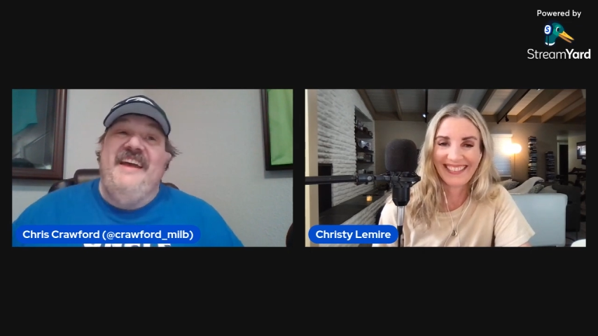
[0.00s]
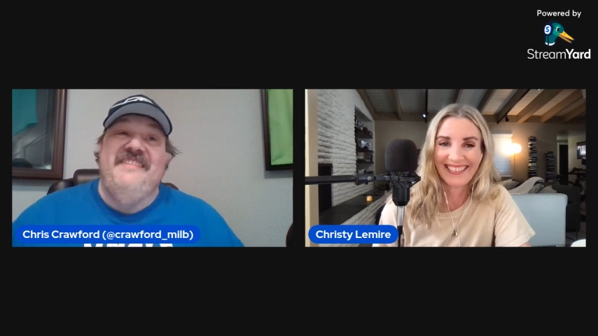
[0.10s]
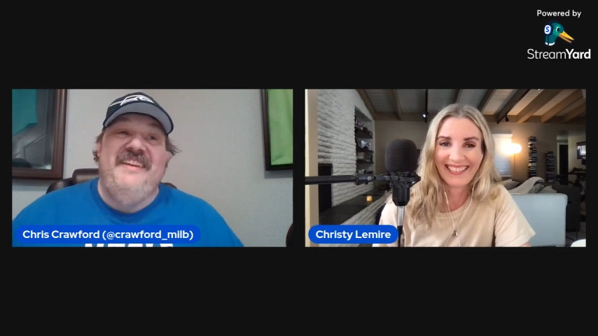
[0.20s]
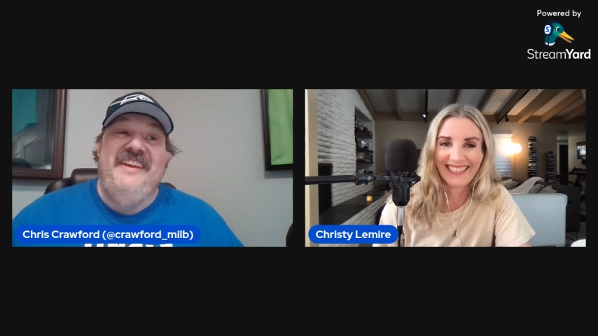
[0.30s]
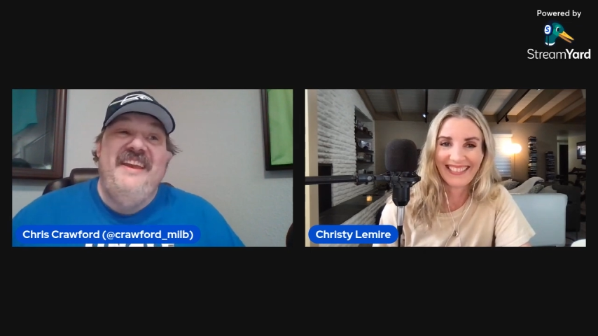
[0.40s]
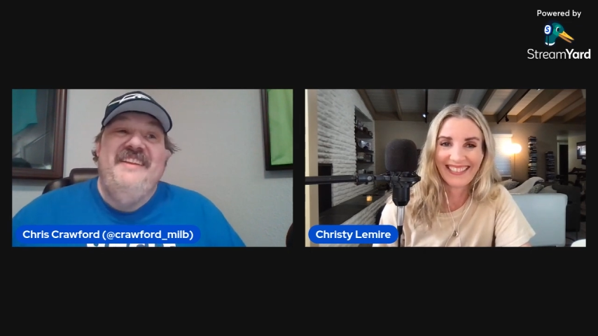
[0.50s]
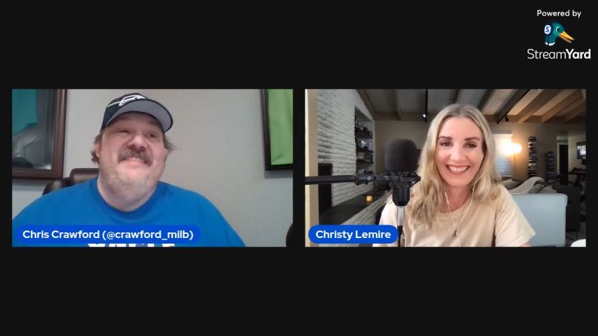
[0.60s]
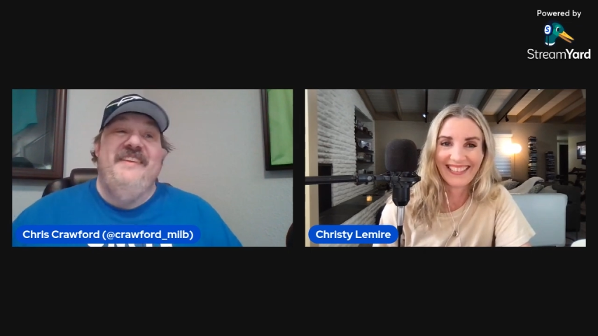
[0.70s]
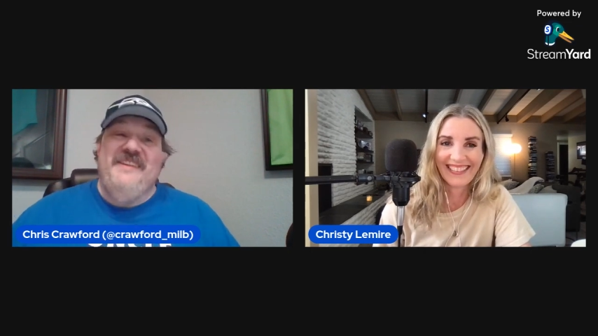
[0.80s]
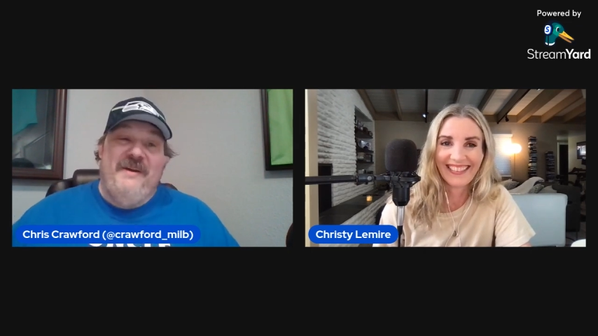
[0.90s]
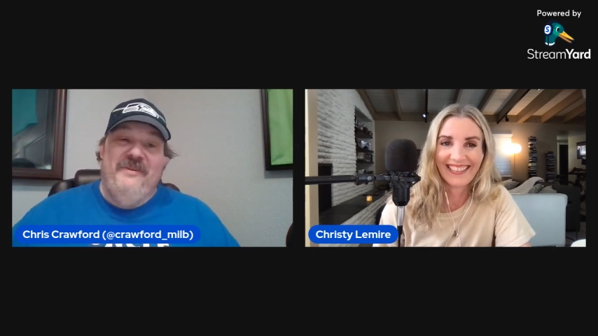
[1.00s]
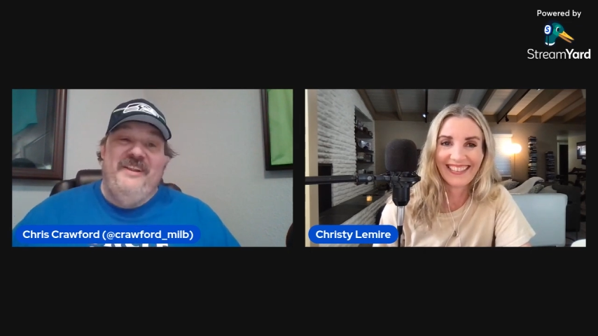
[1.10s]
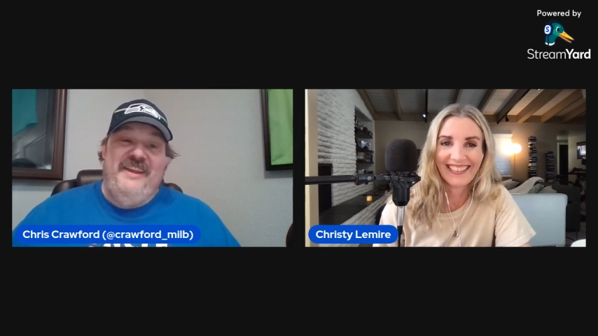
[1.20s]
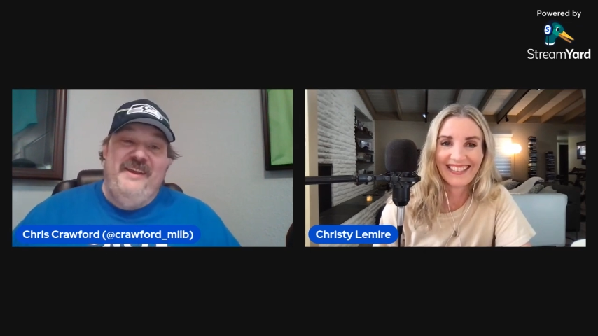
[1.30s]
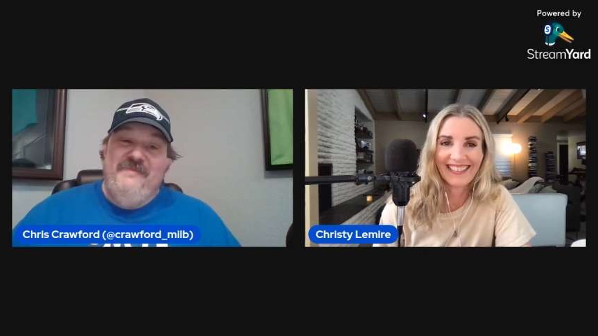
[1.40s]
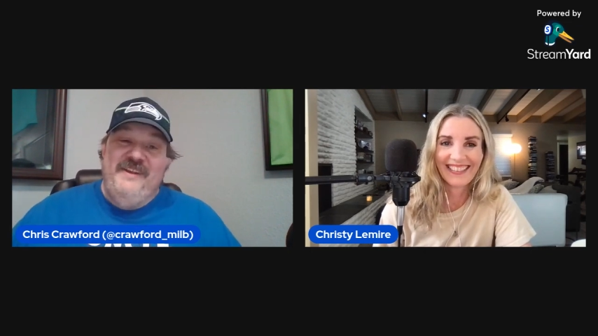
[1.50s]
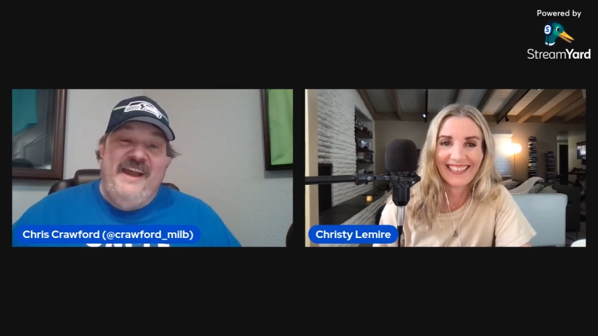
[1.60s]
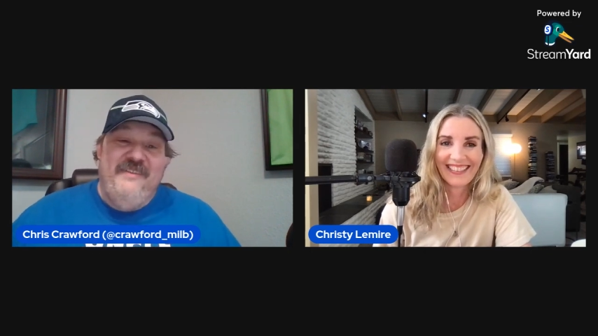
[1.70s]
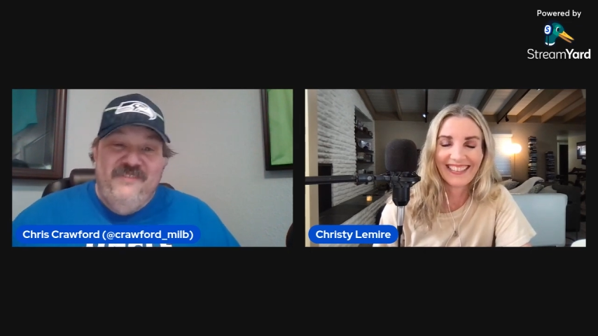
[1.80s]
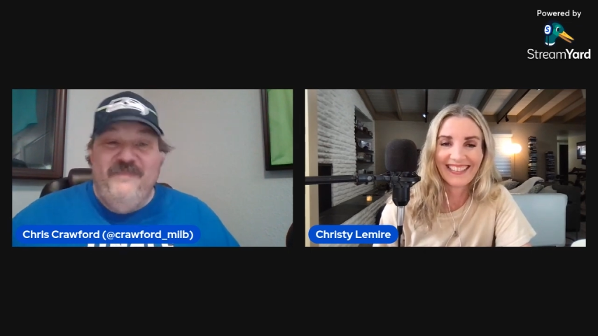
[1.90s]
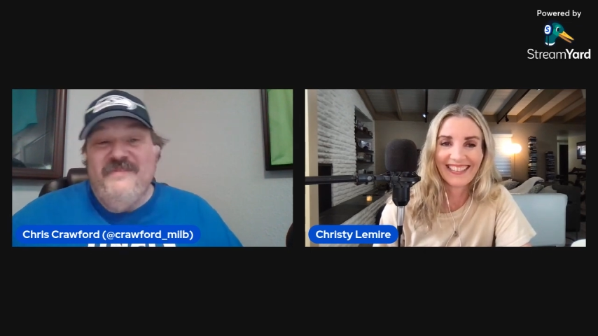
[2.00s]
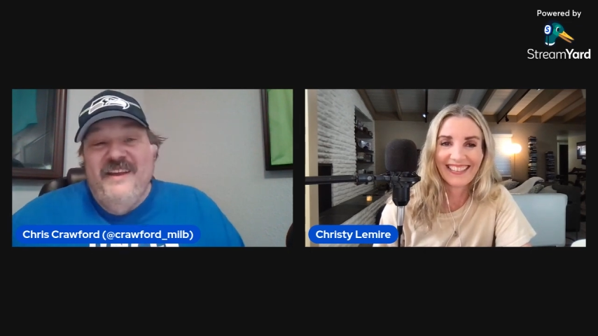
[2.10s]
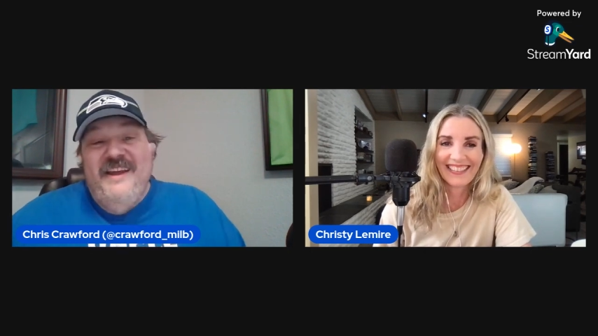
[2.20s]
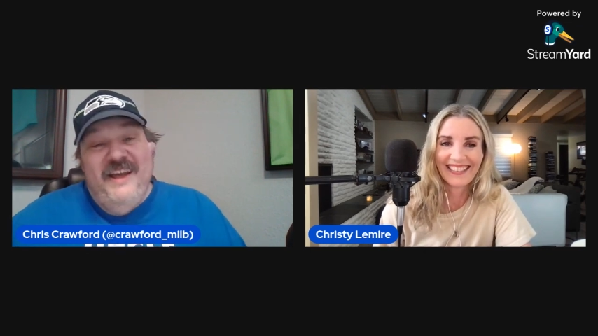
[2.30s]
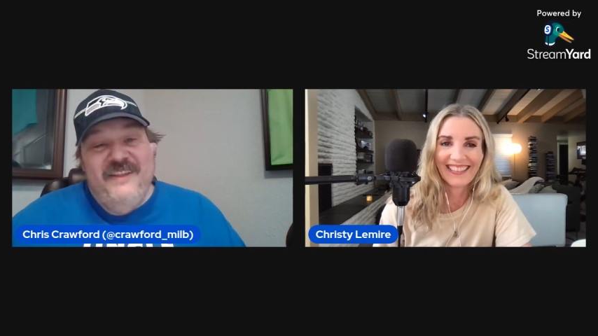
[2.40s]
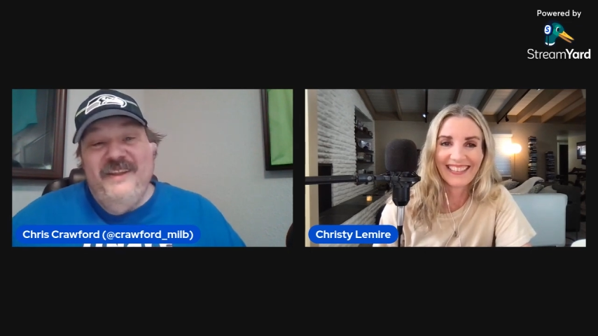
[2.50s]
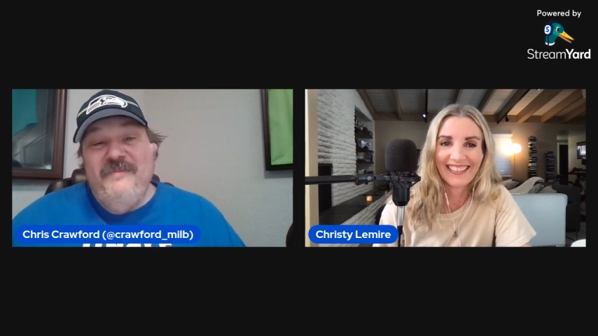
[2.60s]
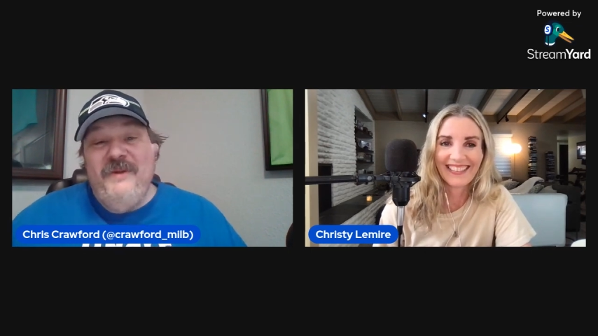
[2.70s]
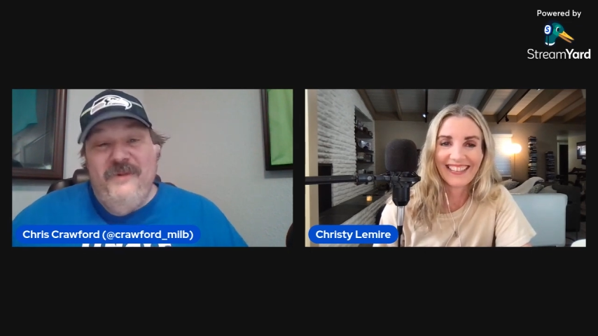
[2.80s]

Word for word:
Speaker 1: as a kid did not really get, but now seems a little bit